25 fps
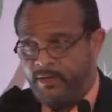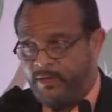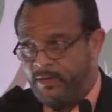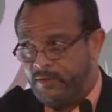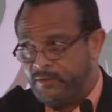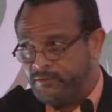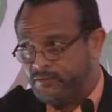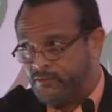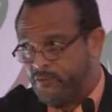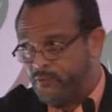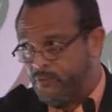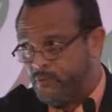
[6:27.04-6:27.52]

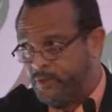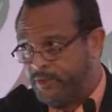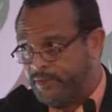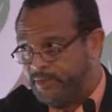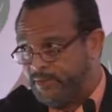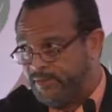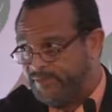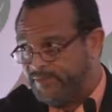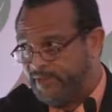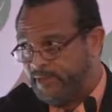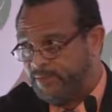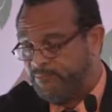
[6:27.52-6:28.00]
So what
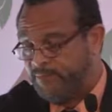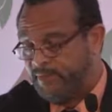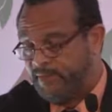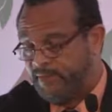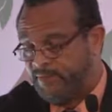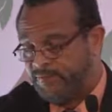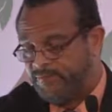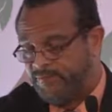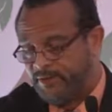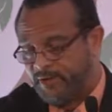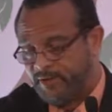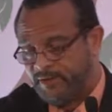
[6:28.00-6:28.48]
does that mean
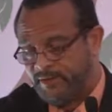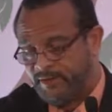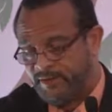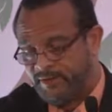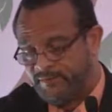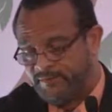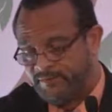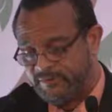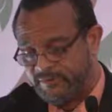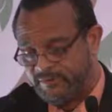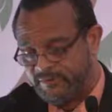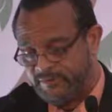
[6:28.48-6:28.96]
for
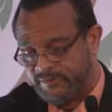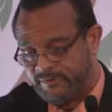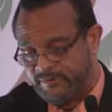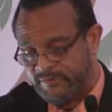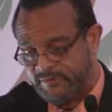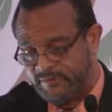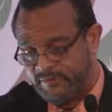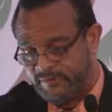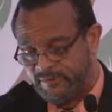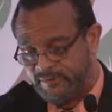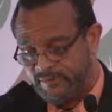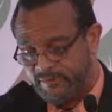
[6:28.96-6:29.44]
adolescents?
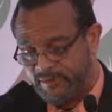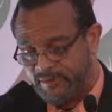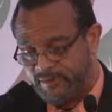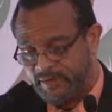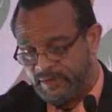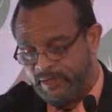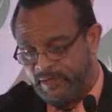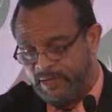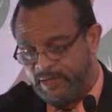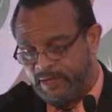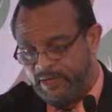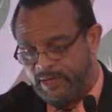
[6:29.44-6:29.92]

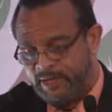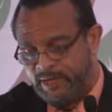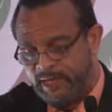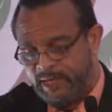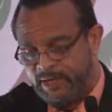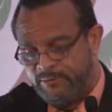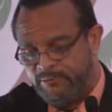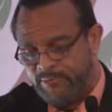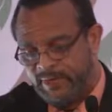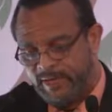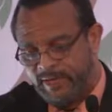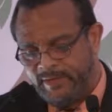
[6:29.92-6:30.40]

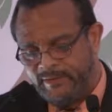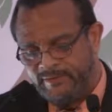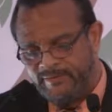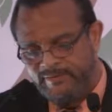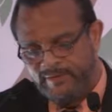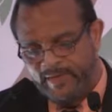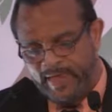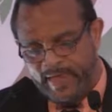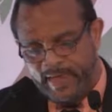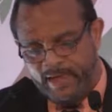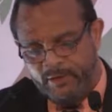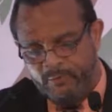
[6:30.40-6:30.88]
It means
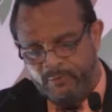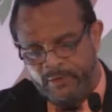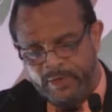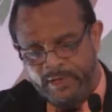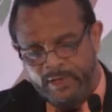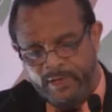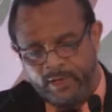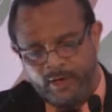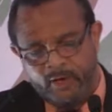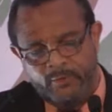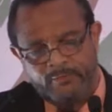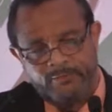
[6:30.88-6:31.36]
that we
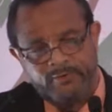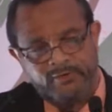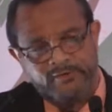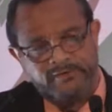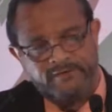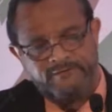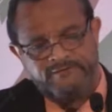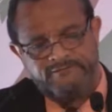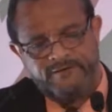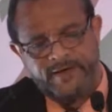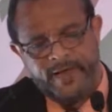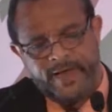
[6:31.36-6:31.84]
help to
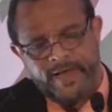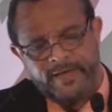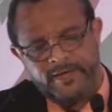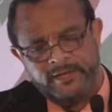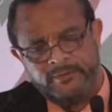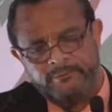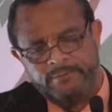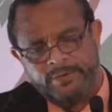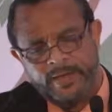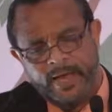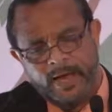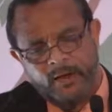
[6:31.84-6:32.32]
define
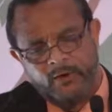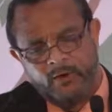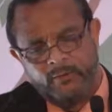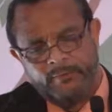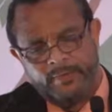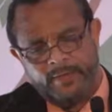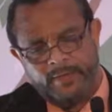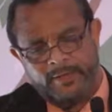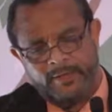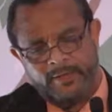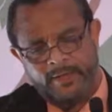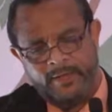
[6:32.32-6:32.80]

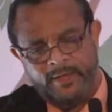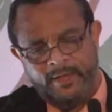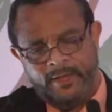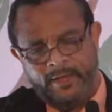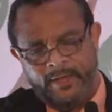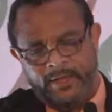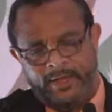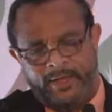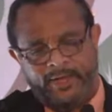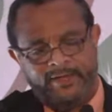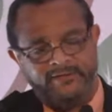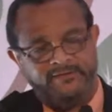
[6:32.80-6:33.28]
empowerment
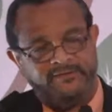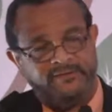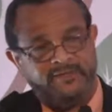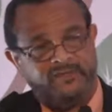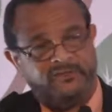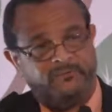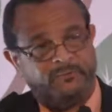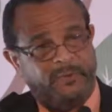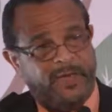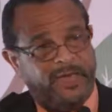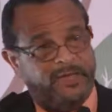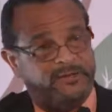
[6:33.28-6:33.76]
as the
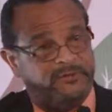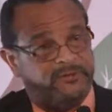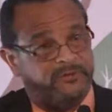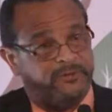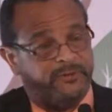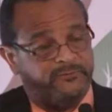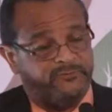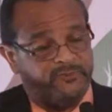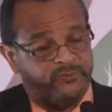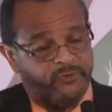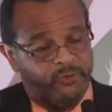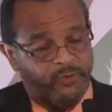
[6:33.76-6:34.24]
expansion
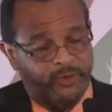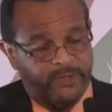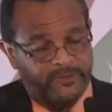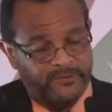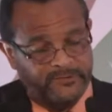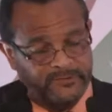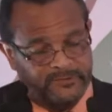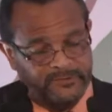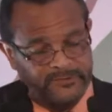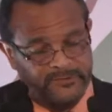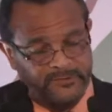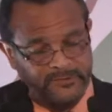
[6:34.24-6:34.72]
of
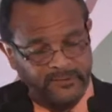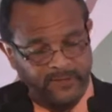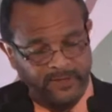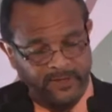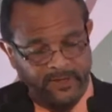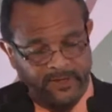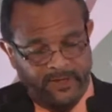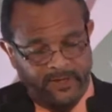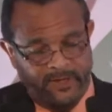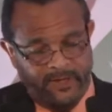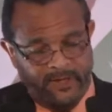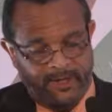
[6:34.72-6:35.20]
choice
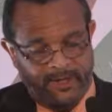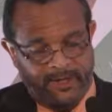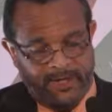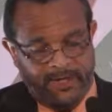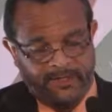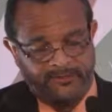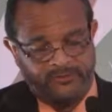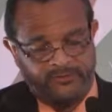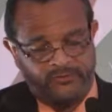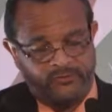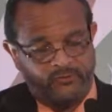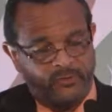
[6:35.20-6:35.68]

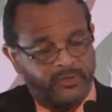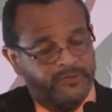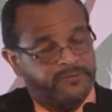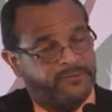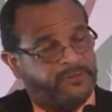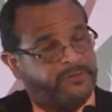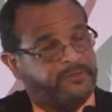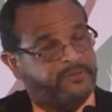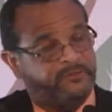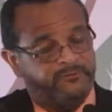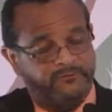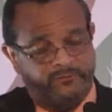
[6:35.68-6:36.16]
and
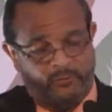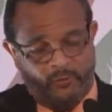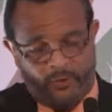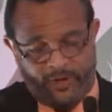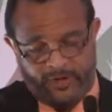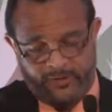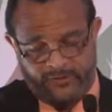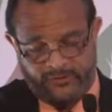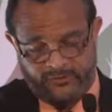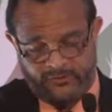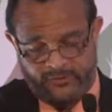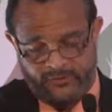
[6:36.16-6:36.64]
strengthen the
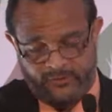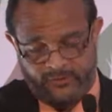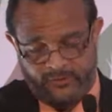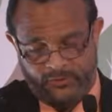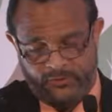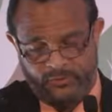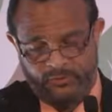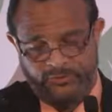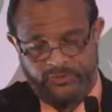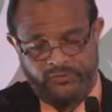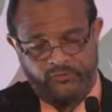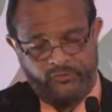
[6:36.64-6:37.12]
voice
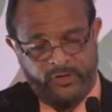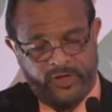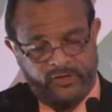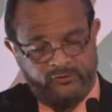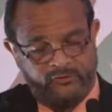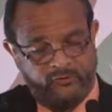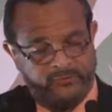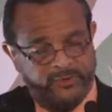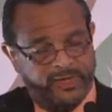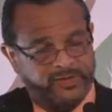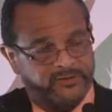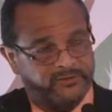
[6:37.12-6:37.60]
through the
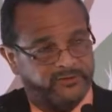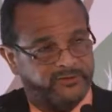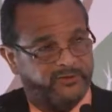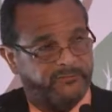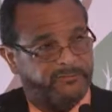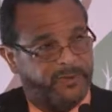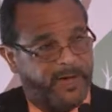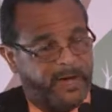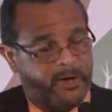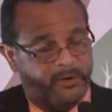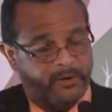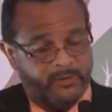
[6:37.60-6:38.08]
transformation of
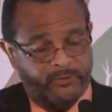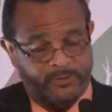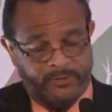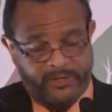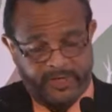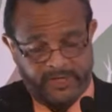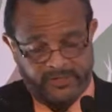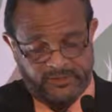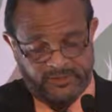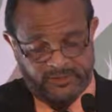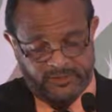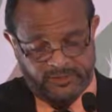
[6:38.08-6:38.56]
power
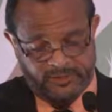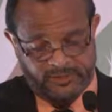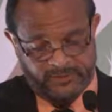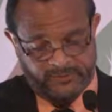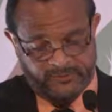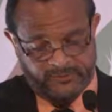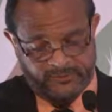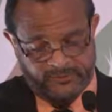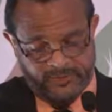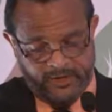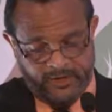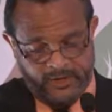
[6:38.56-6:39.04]

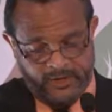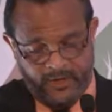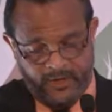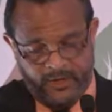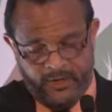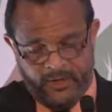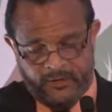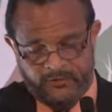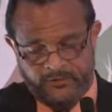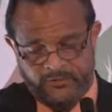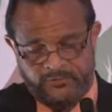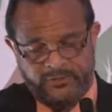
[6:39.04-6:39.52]
relationships
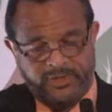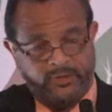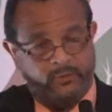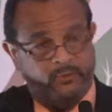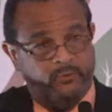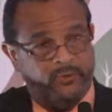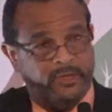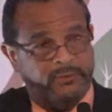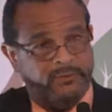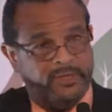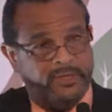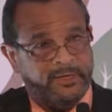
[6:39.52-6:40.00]
so that
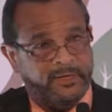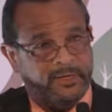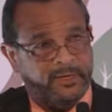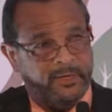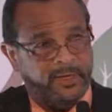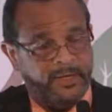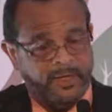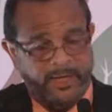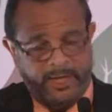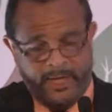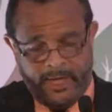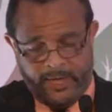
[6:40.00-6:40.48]
women
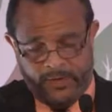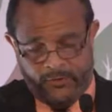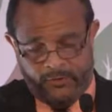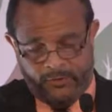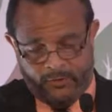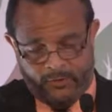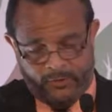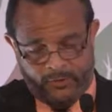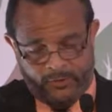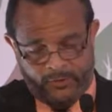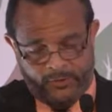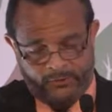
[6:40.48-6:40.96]
and
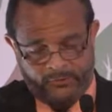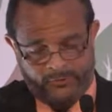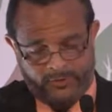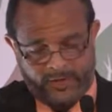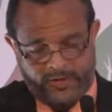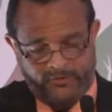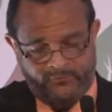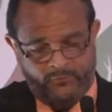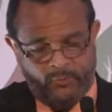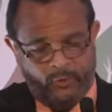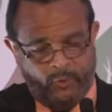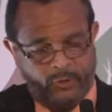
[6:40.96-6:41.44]
girls
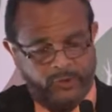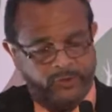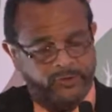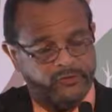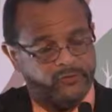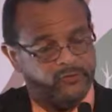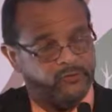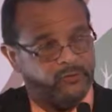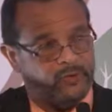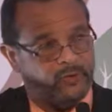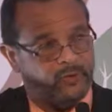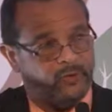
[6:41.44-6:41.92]
have more
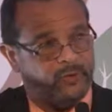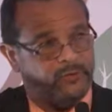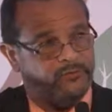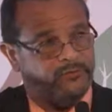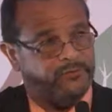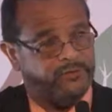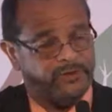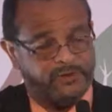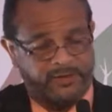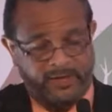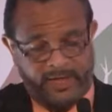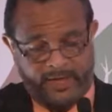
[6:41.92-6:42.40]
control over
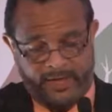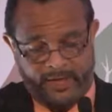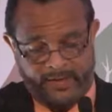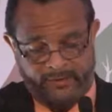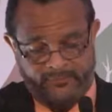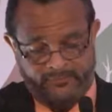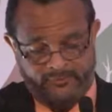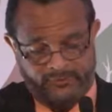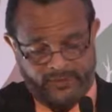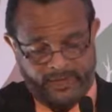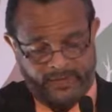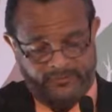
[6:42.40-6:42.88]
their
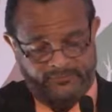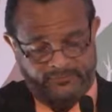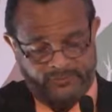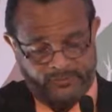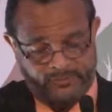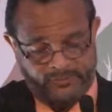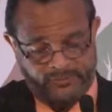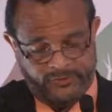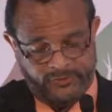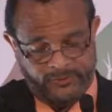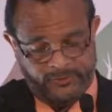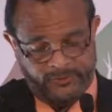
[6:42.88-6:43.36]
lives and
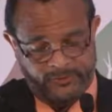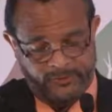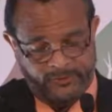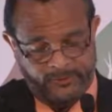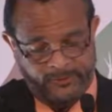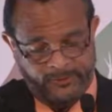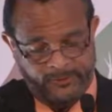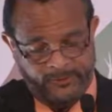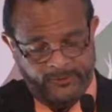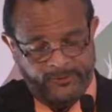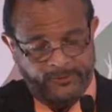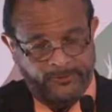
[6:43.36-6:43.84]
future.
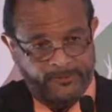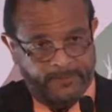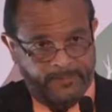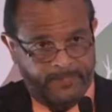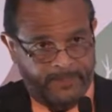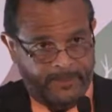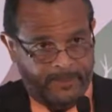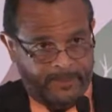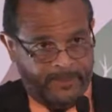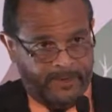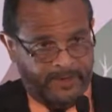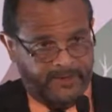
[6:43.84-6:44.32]

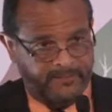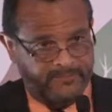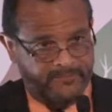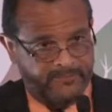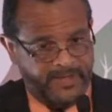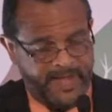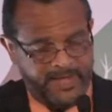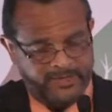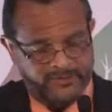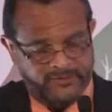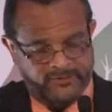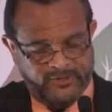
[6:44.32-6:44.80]
It's
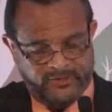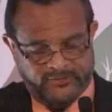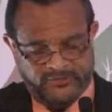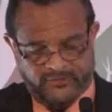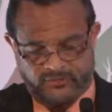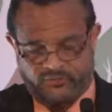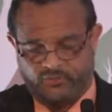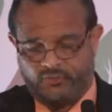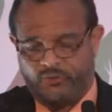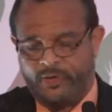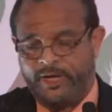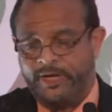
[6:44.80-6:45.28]
not just a
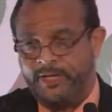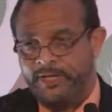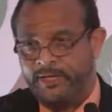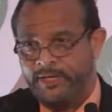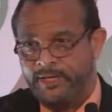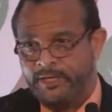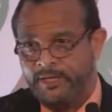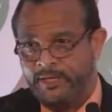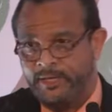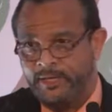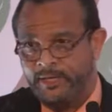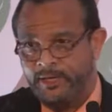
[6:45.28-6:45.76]

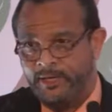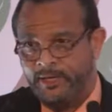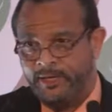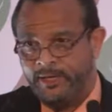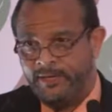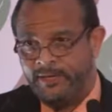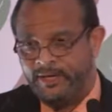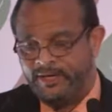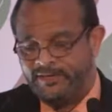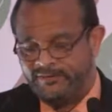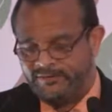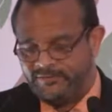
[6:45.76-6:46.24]
training,
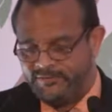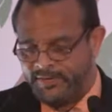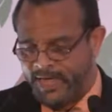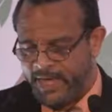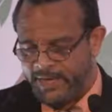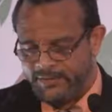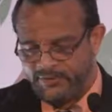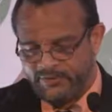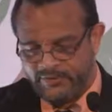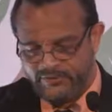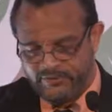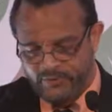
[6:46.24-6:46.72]
it's
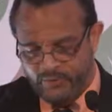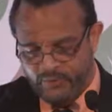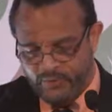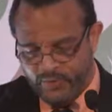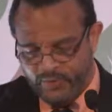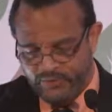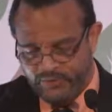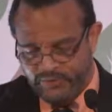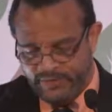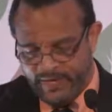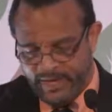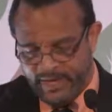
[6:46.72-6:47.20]
not just a
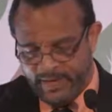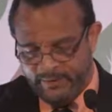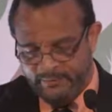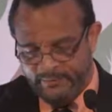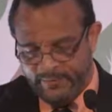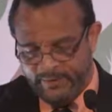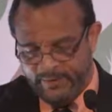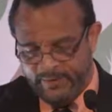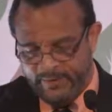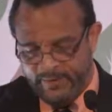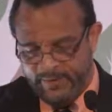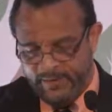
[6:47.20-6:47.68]
workshop,
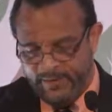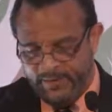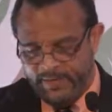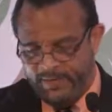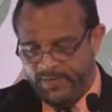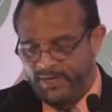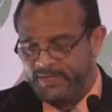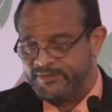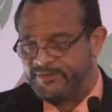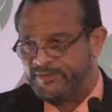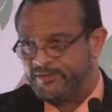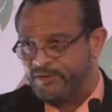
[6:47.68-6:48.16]

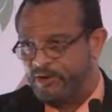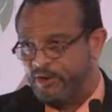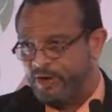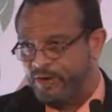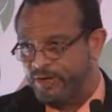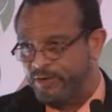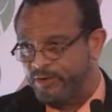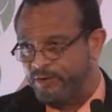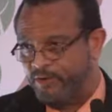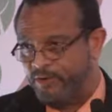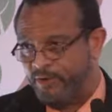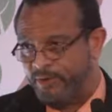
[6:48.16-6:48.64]
it's an
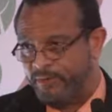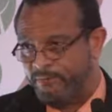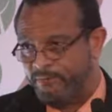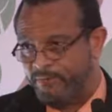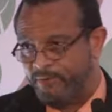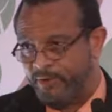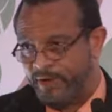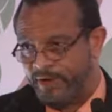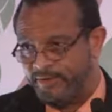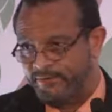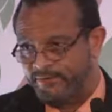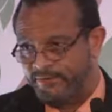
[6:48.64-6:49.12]
ongoing
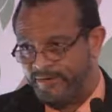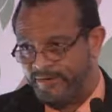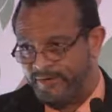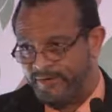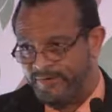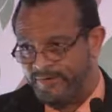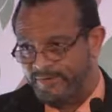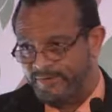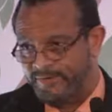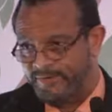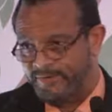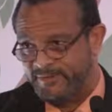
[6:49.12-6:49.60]

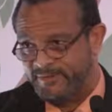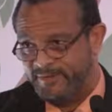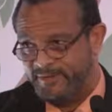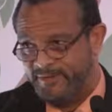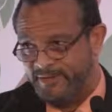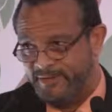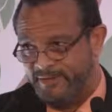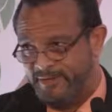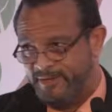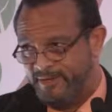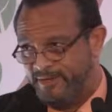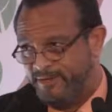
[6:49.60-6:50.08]
process.
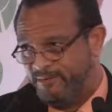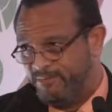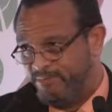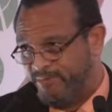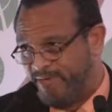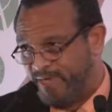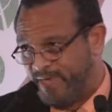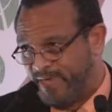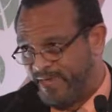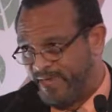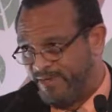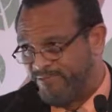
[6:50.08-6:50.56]

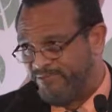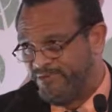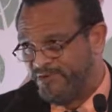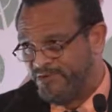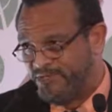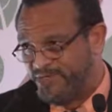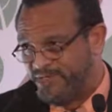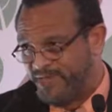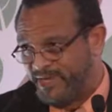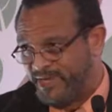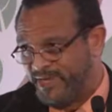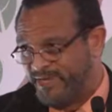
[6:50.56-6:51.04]
Behavior
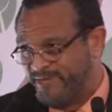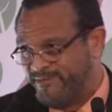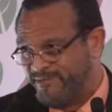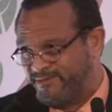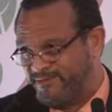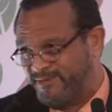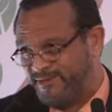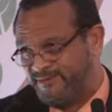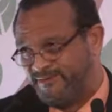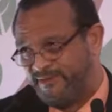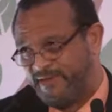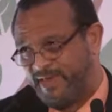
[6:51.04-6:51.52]
change
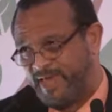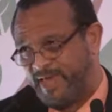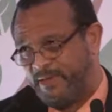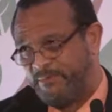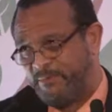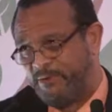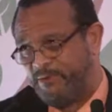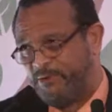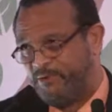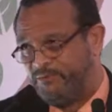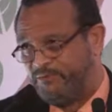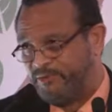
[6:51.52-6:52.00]
doesn't
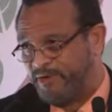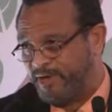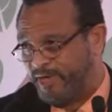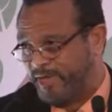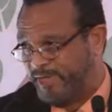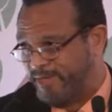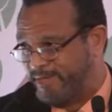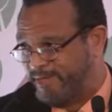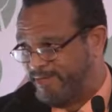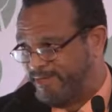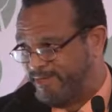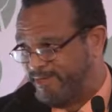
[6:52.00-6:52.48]
happen overnight.